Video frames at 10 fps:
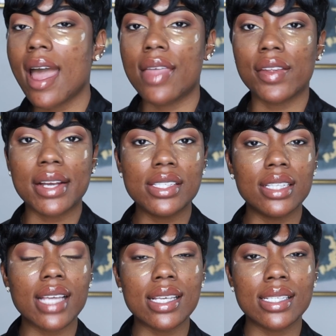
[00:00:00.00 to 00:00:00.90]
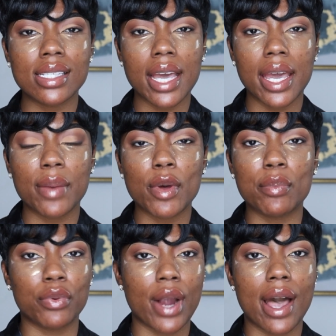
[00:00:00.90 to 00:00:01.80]
and then I took that same
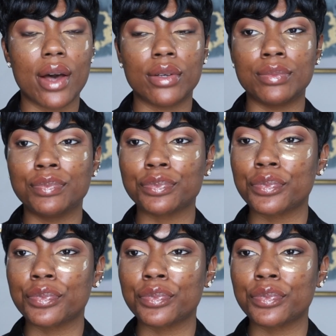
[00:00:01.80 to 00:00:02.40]
brown